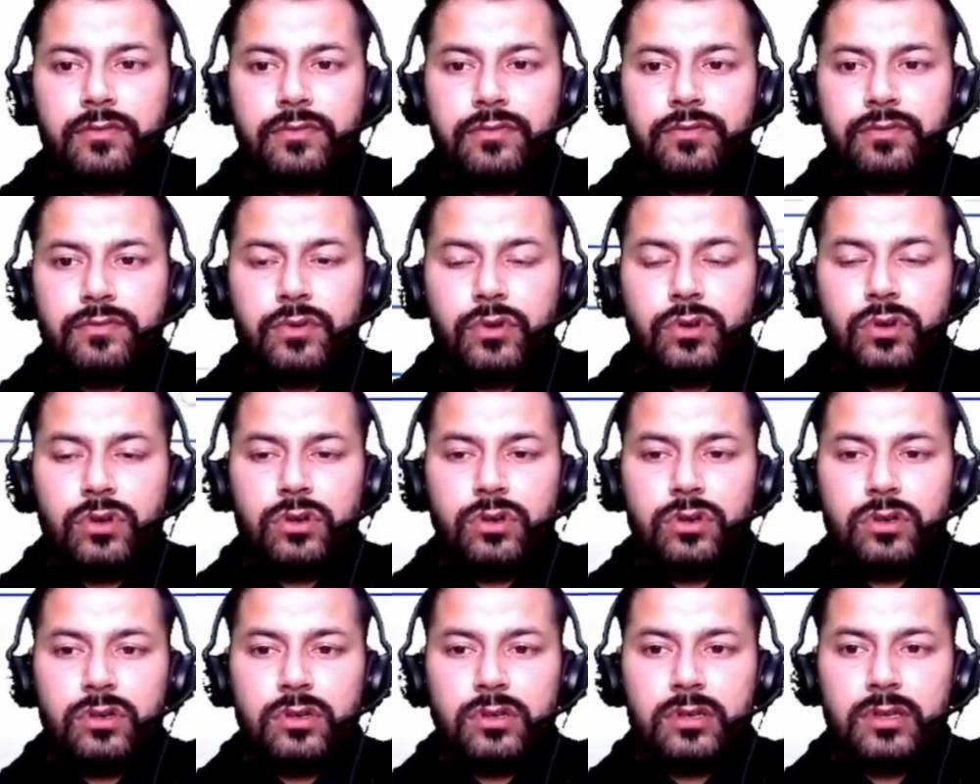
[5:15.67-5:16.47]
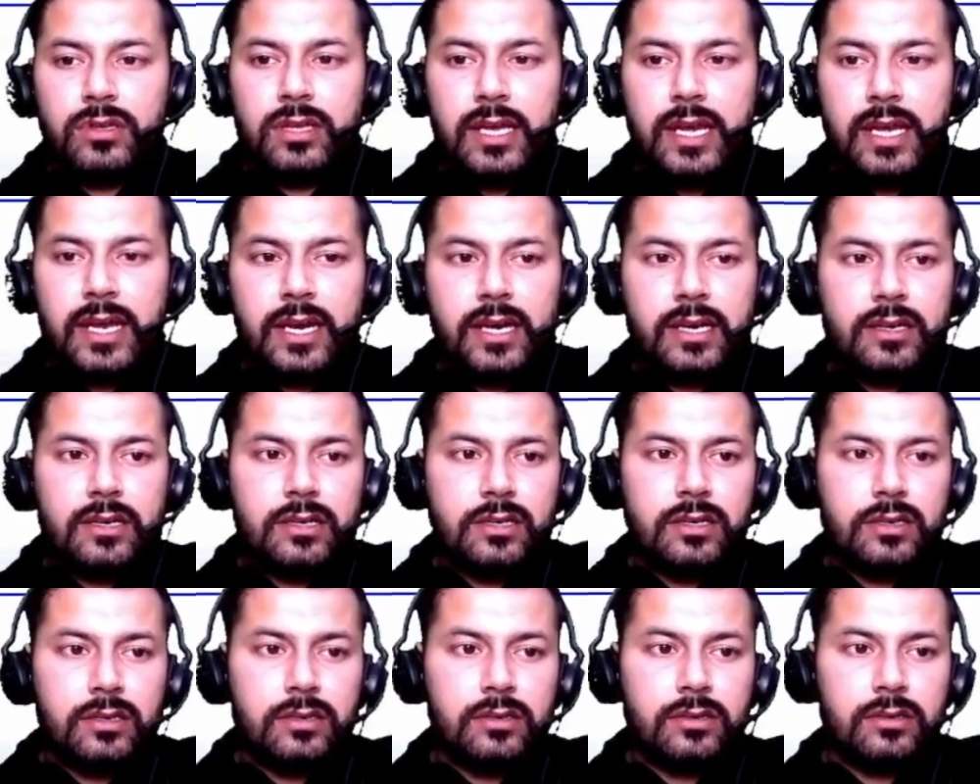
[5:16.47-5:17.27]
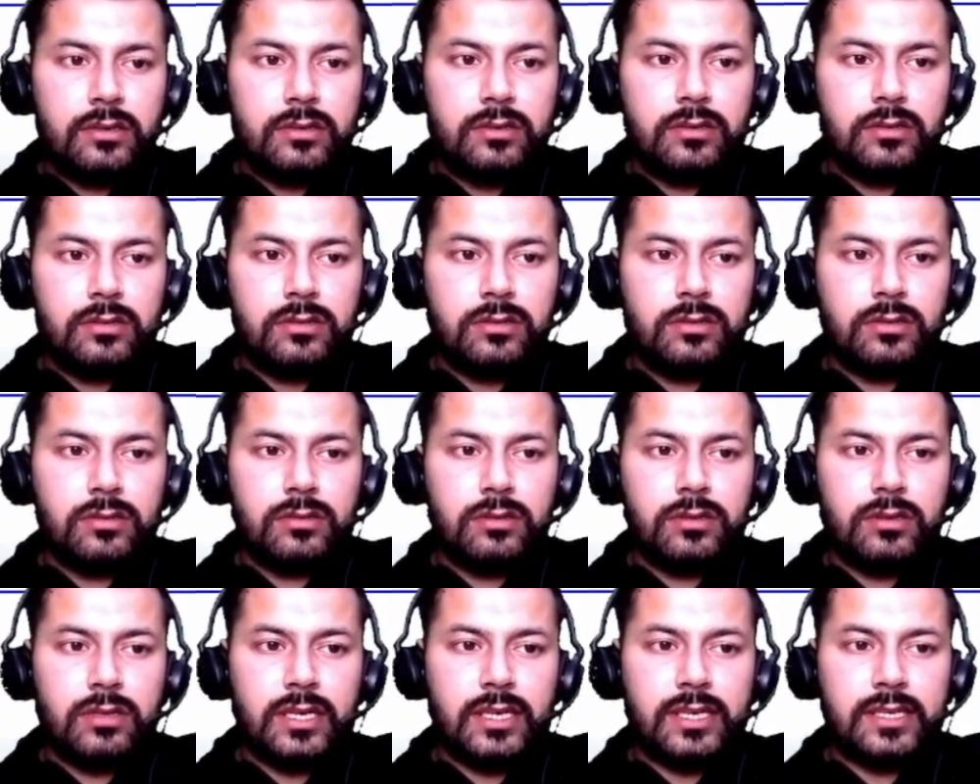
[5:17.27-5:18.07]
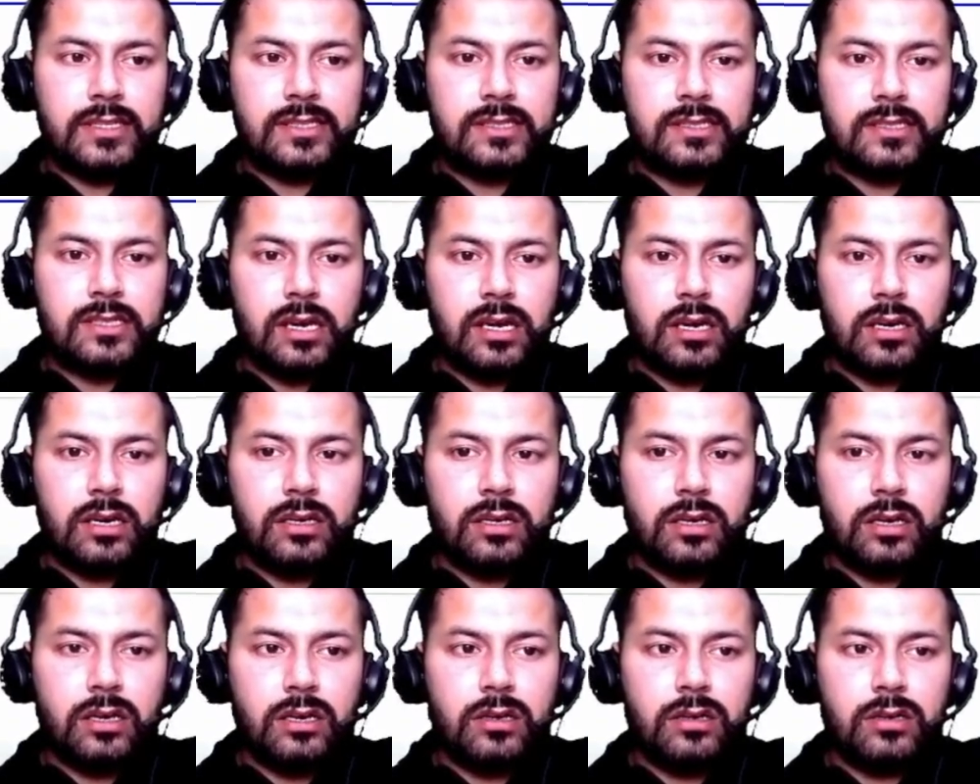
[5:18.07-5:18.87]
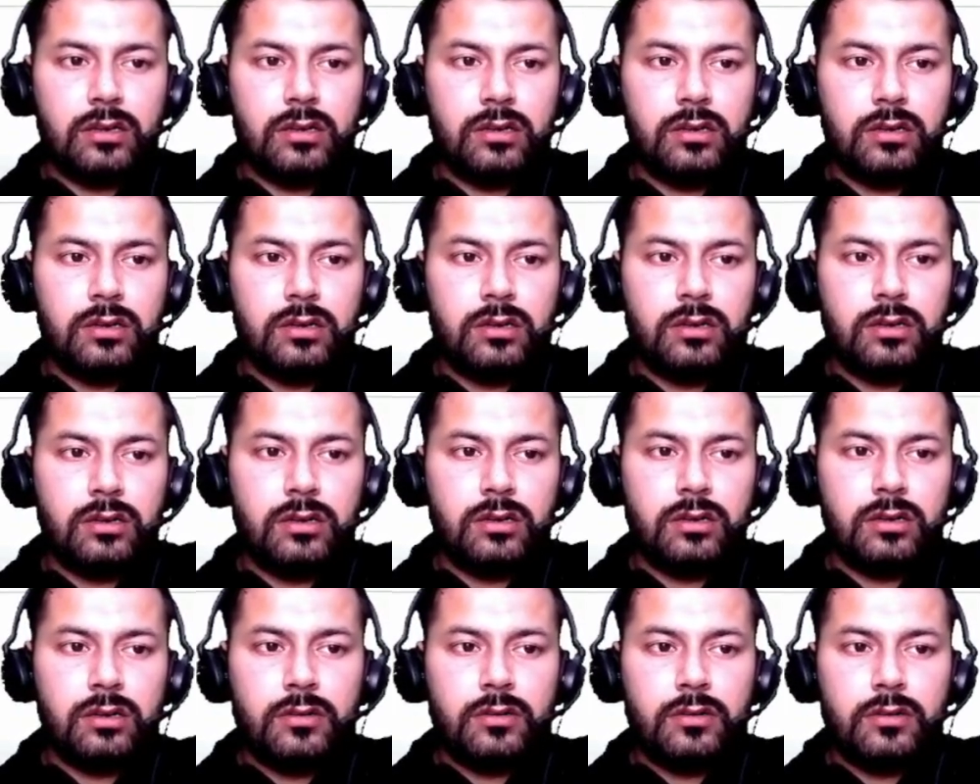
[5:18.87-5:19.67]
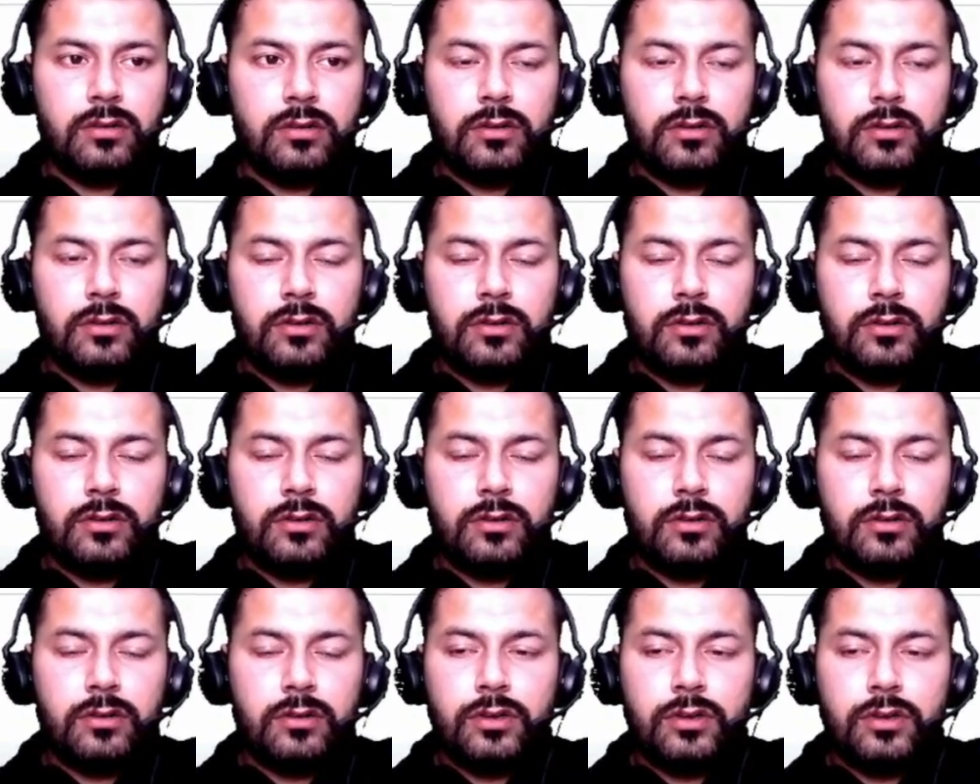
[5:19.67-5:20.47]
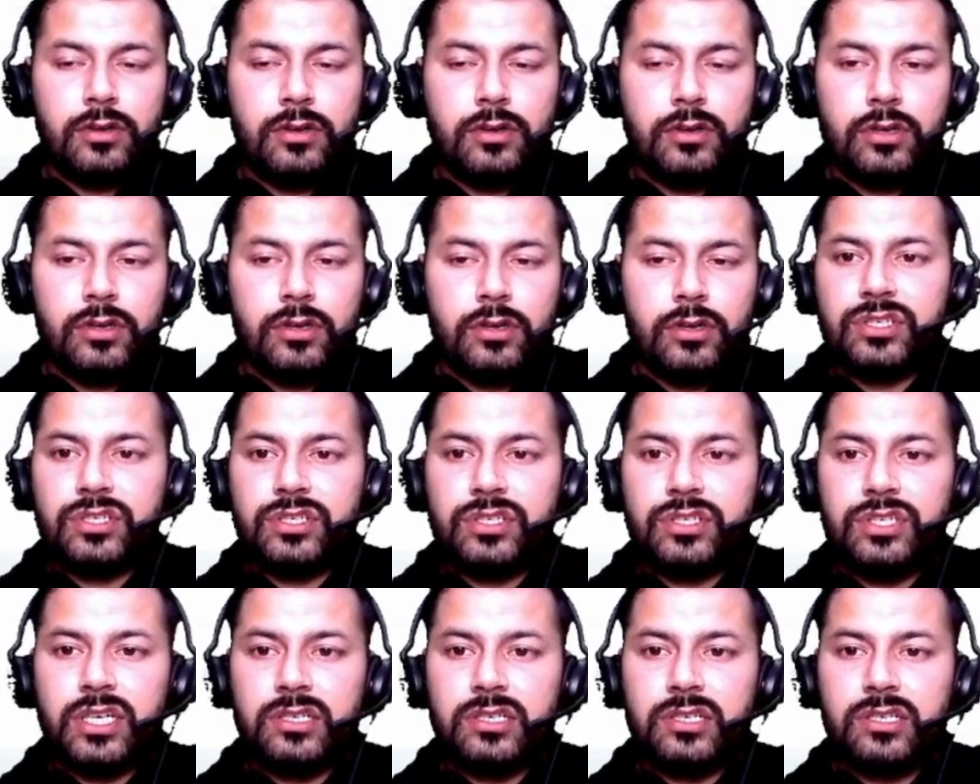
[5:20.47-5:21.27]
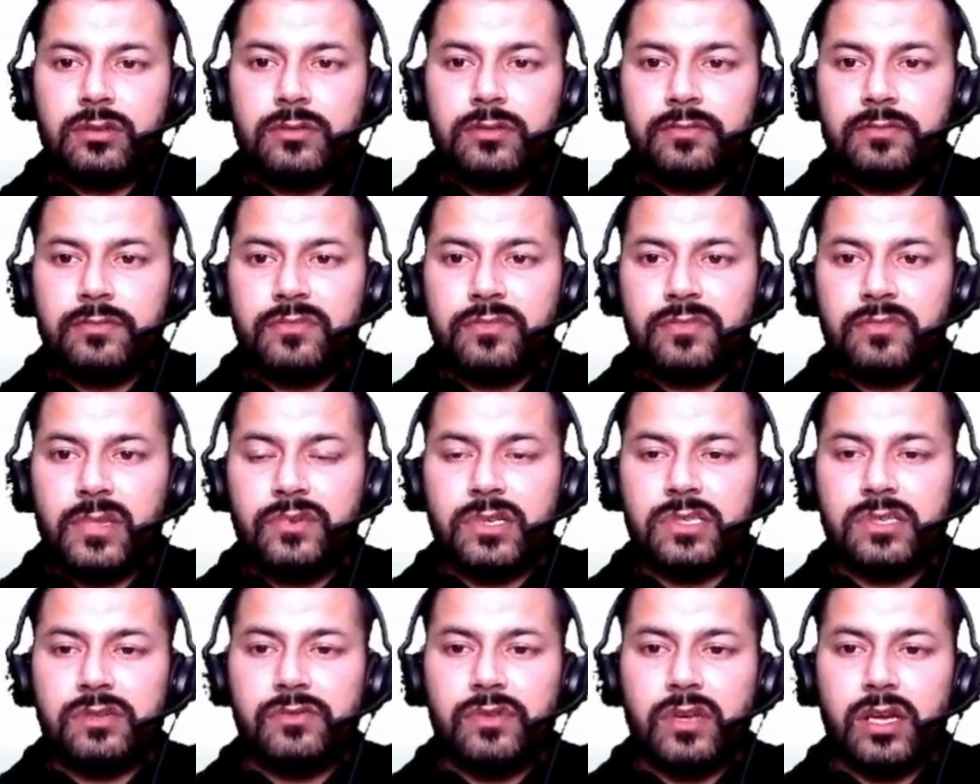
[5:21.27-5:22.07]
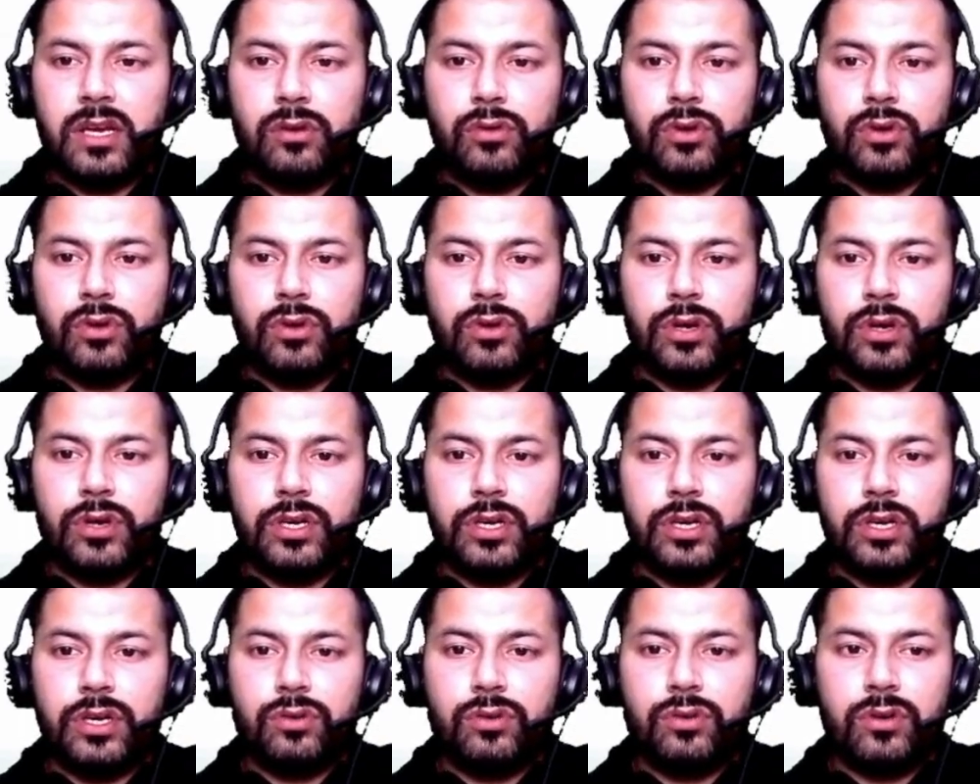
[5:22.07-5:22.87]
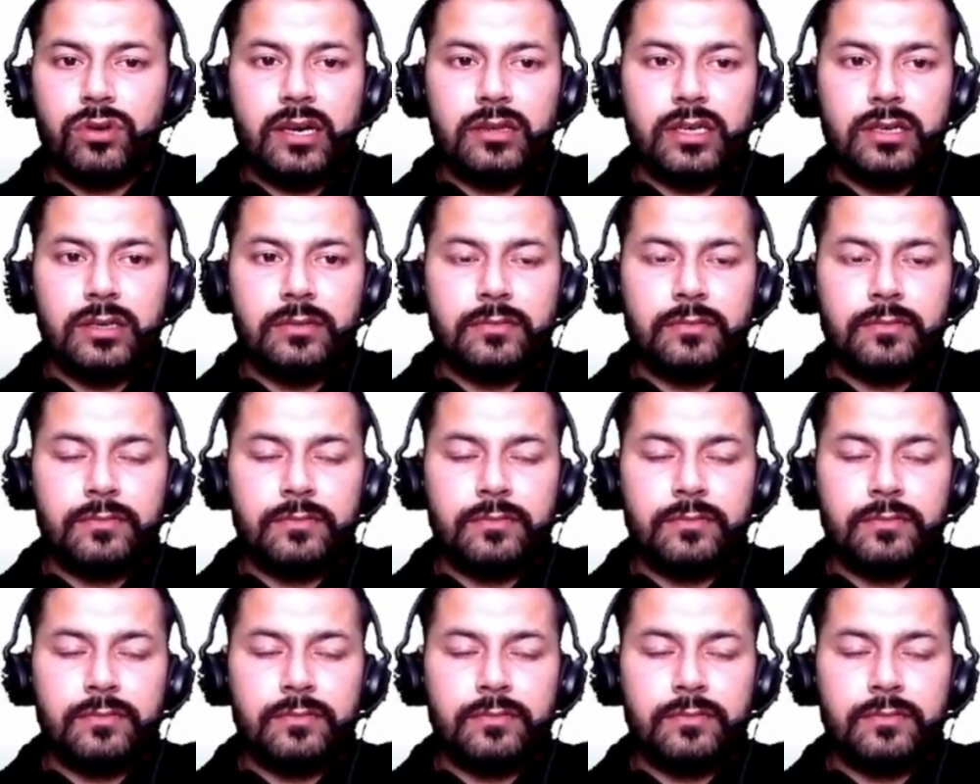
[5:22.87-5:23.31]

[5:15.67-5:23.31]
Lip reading: for that, let's start our today's session. First, we are going to write the